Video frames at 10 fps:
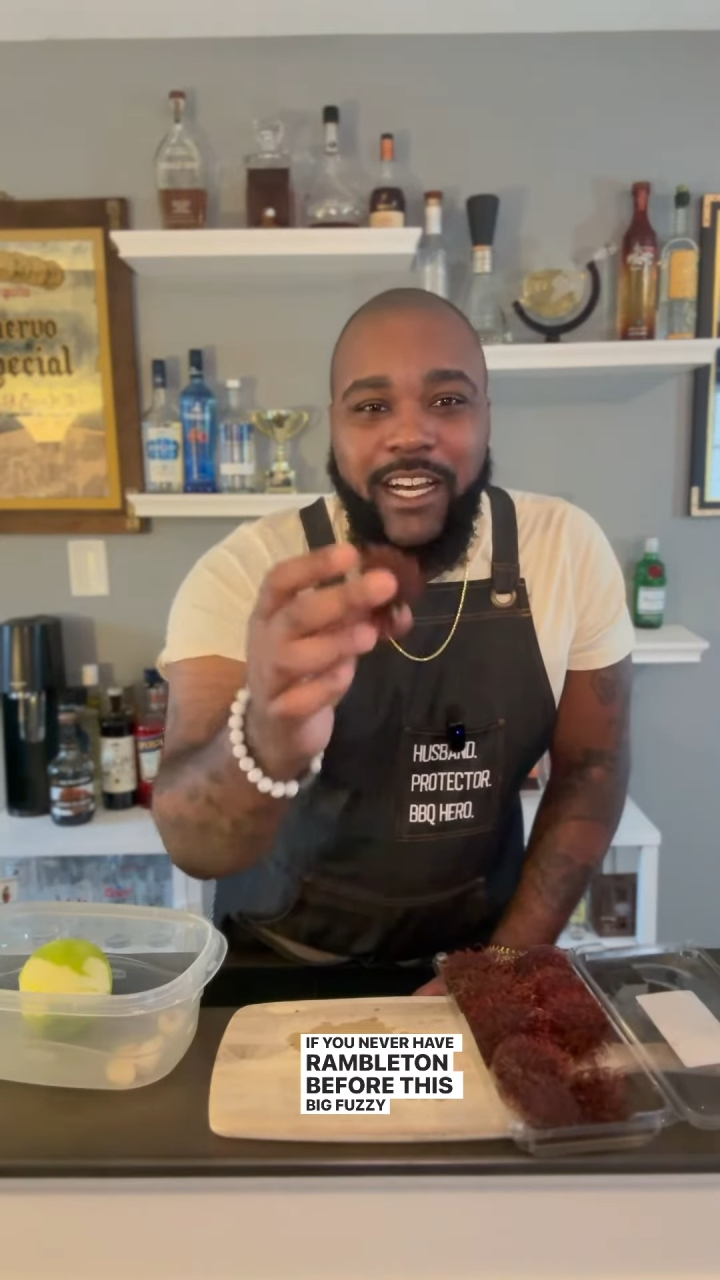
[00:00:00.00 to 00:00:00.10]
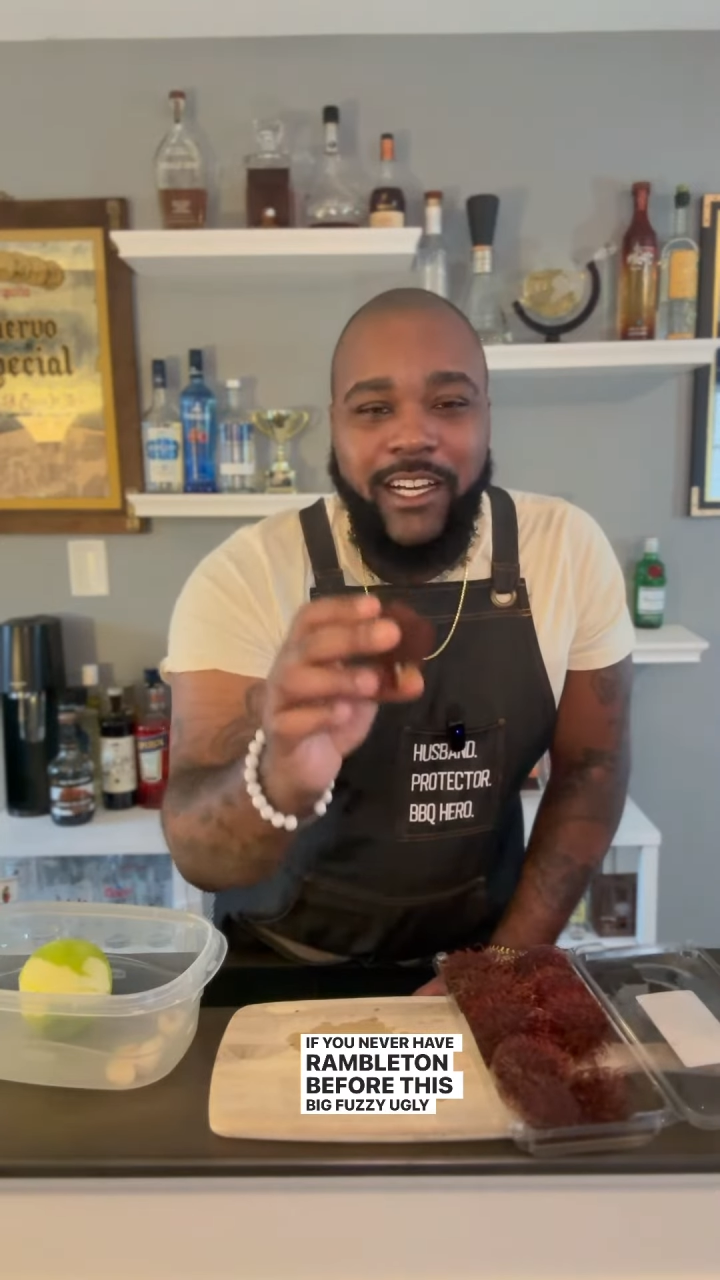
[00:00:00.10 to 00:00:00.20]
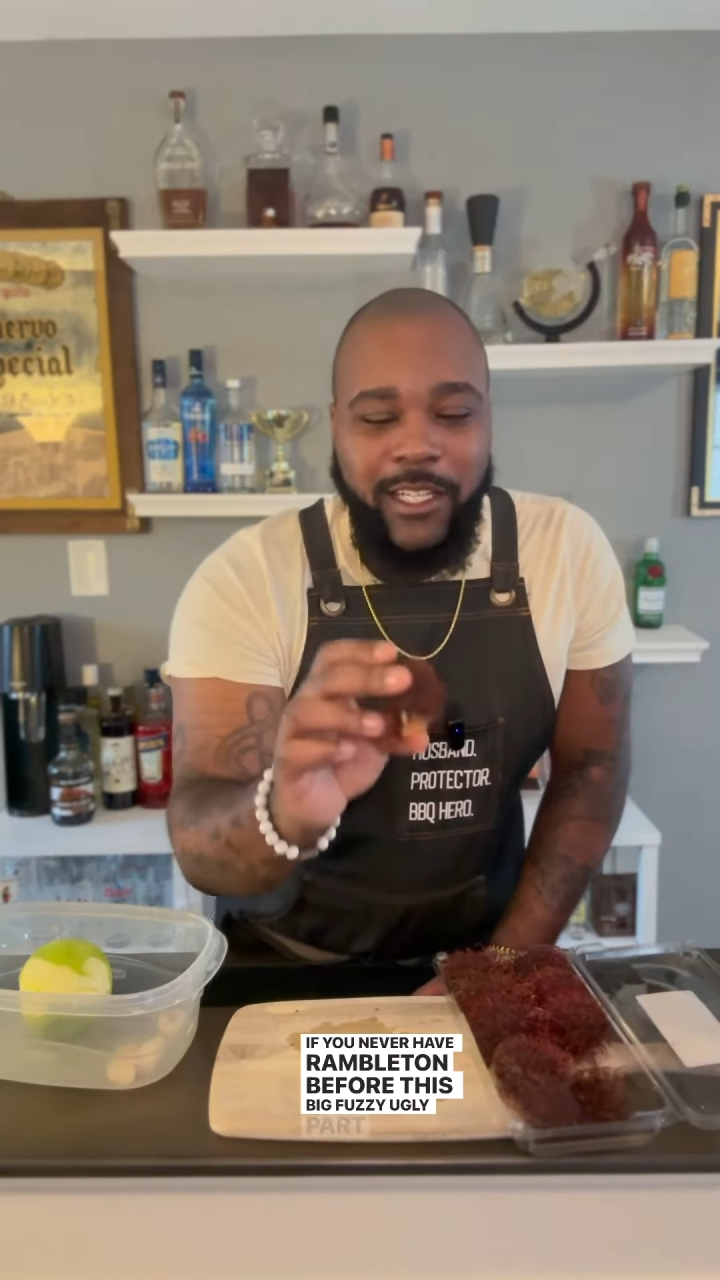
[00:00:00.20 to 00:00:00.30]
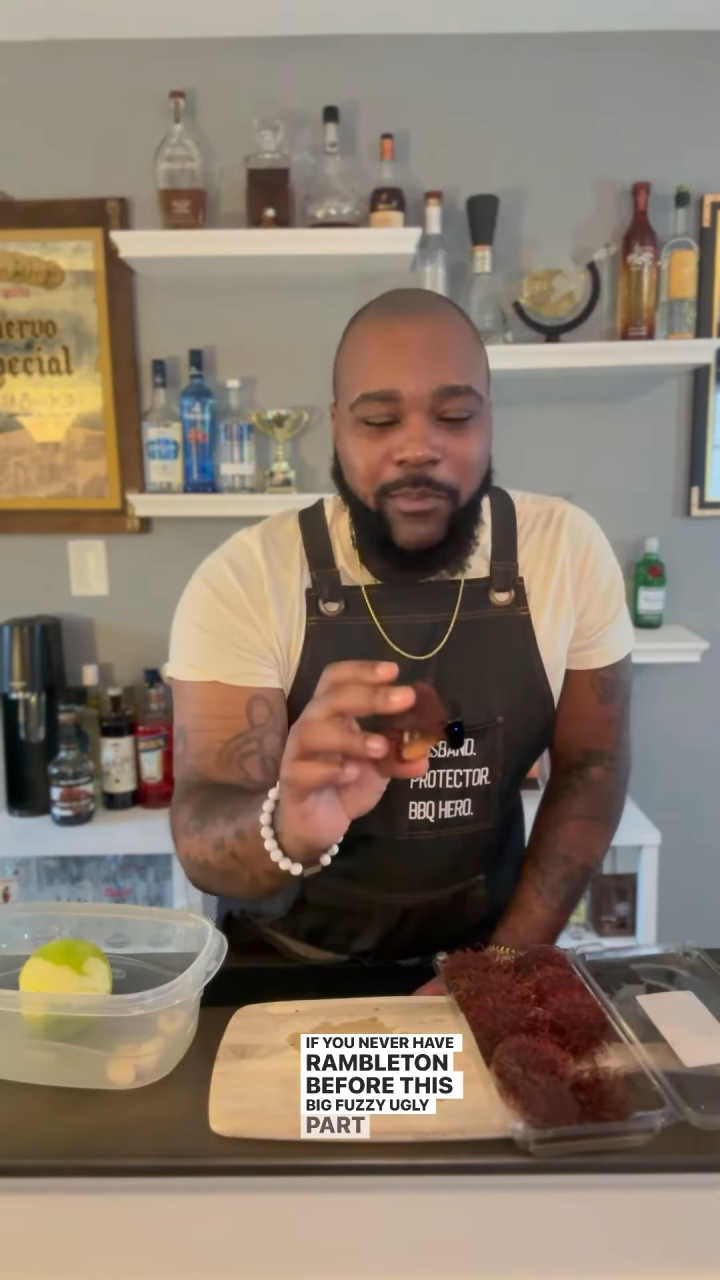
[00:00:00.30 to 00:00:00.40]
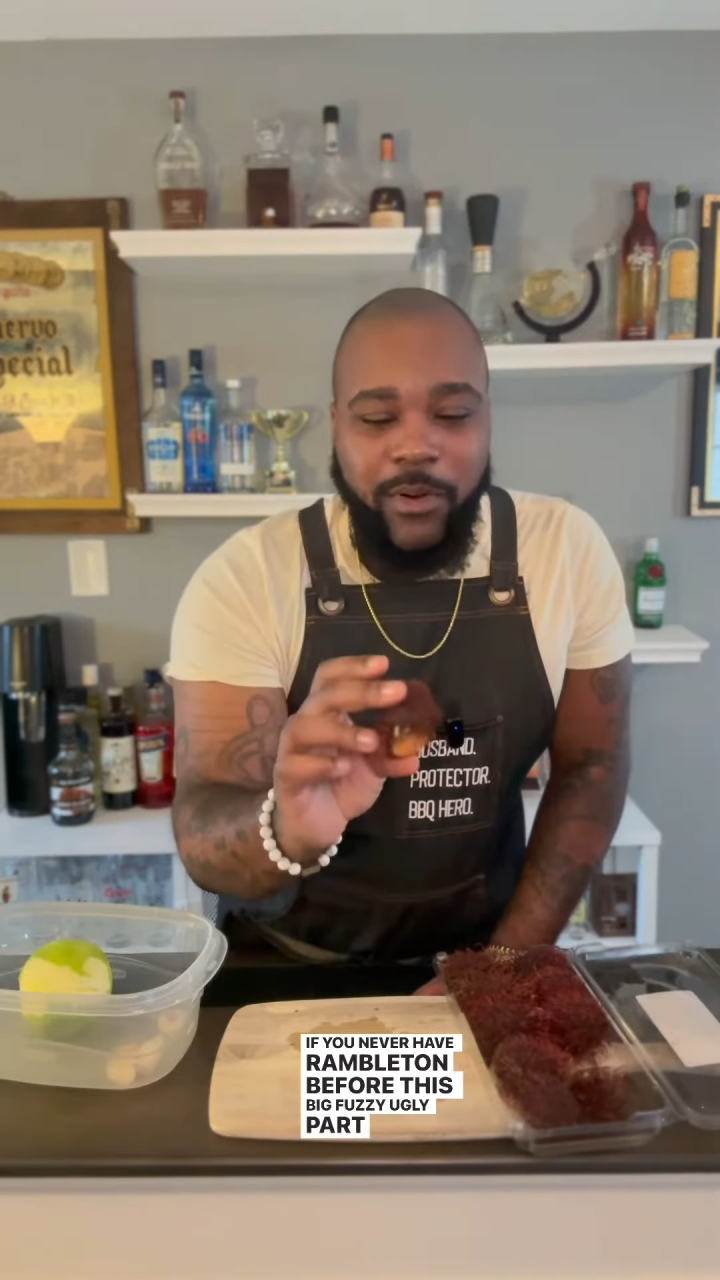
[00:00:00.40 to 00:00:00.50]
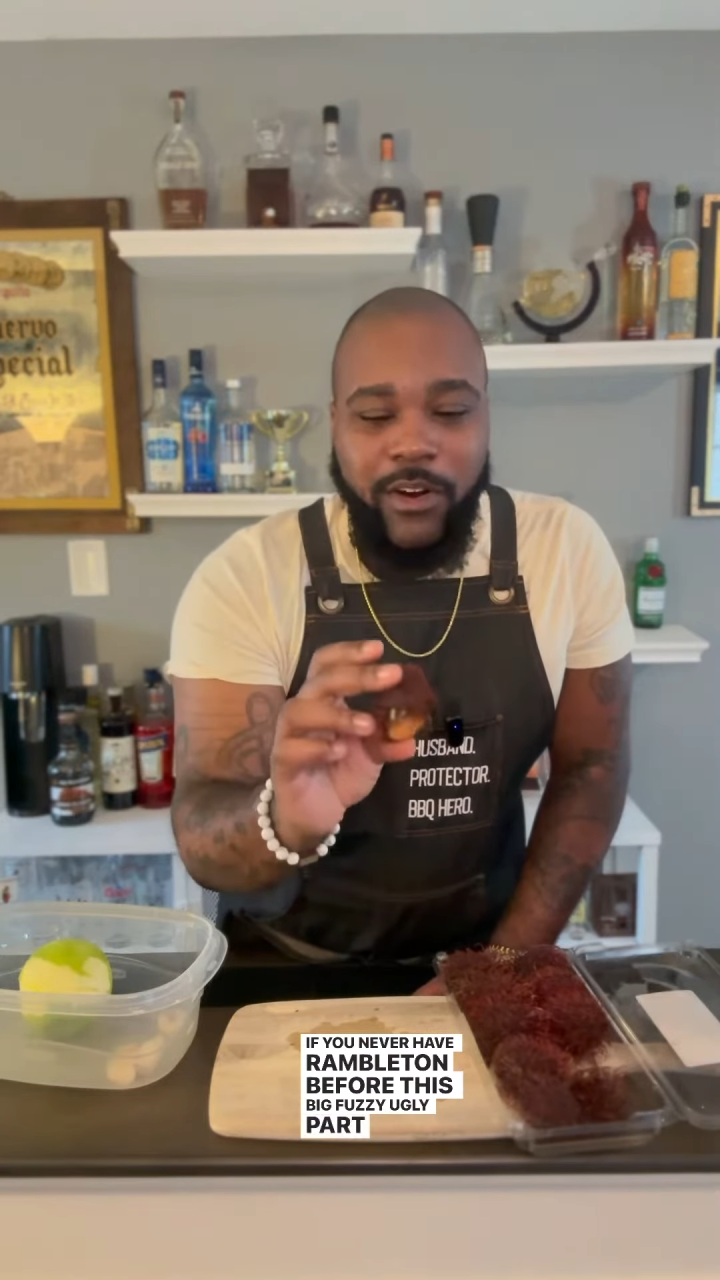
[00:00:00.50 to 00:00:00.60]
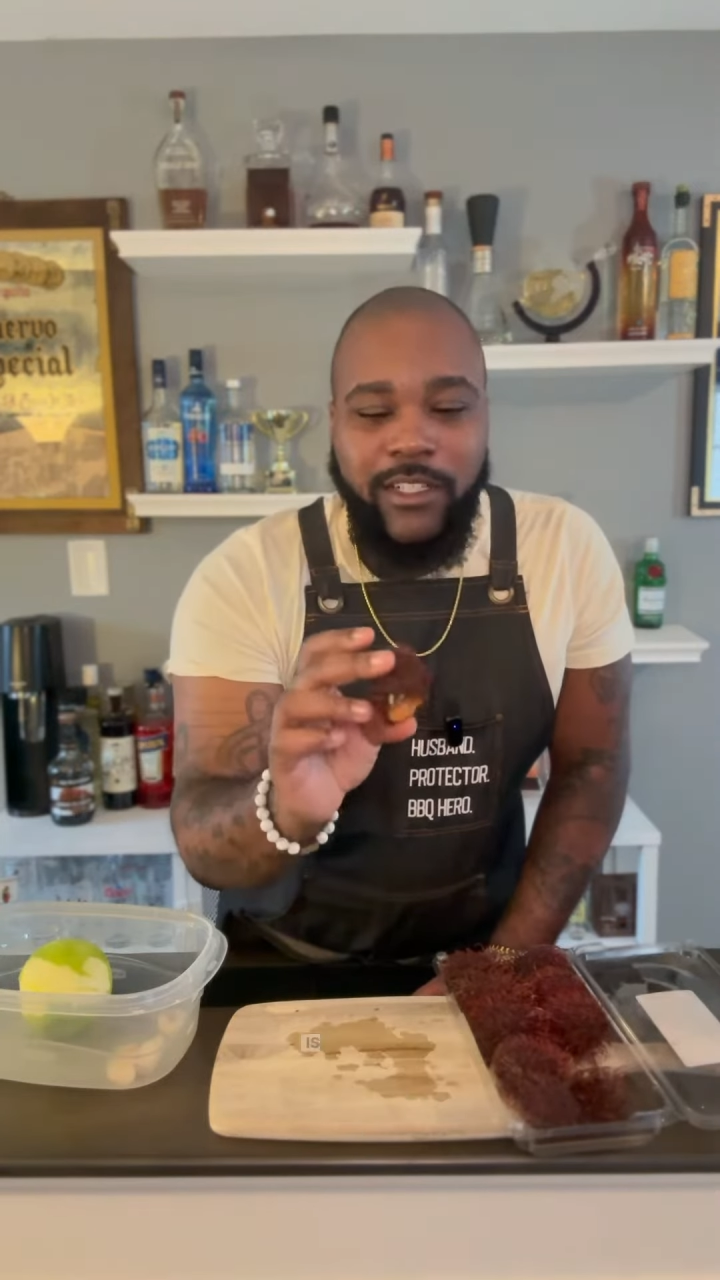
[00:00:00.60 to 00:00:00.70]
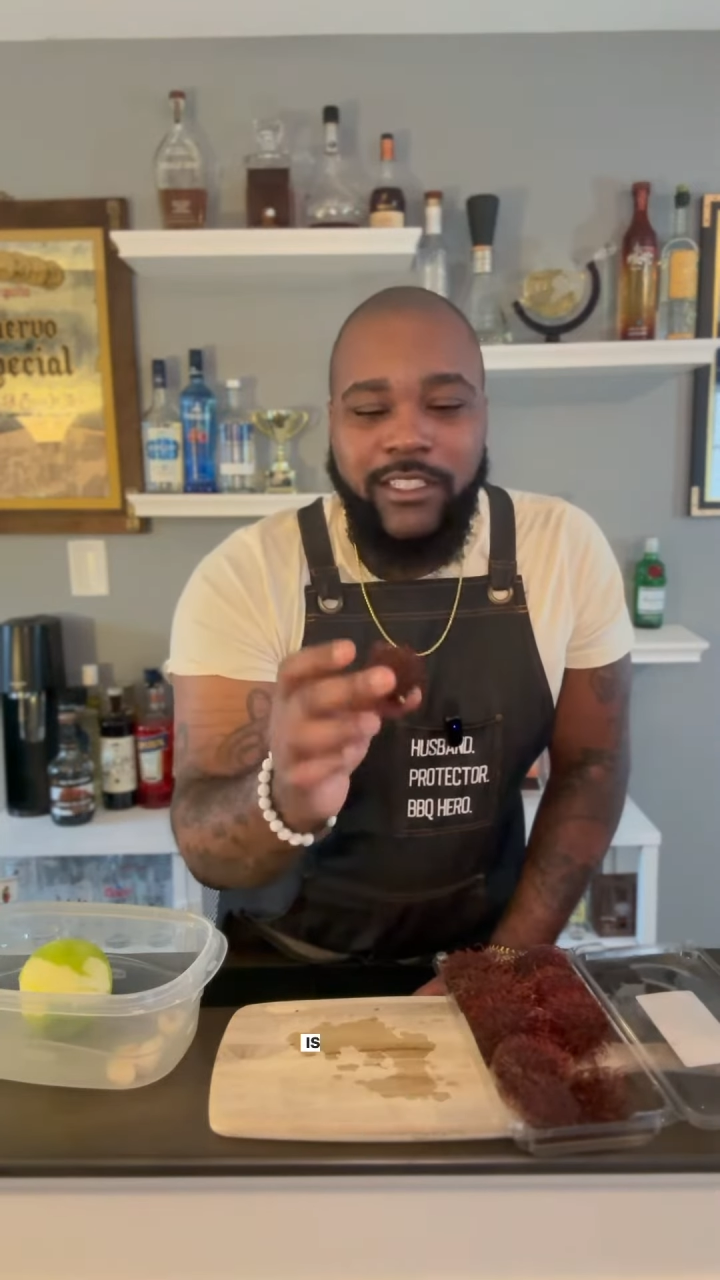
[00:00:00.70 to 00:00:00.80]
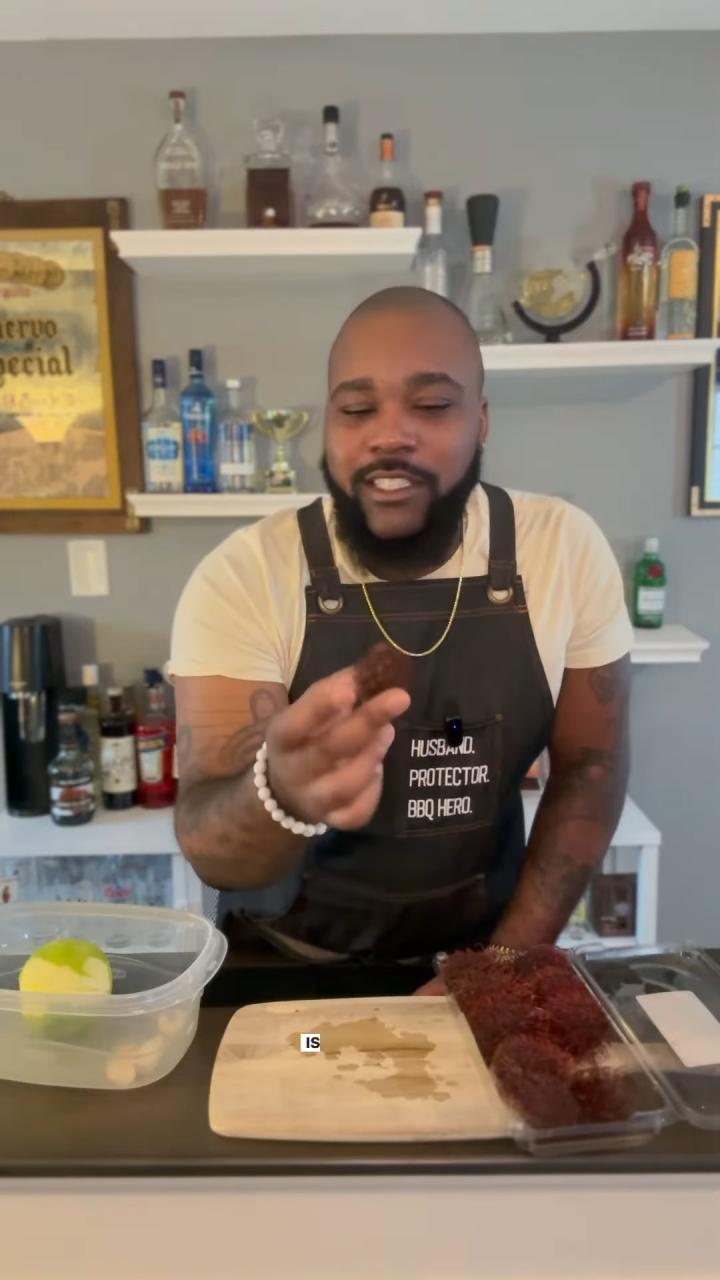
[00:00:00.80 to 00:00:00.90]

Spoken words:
ugly part is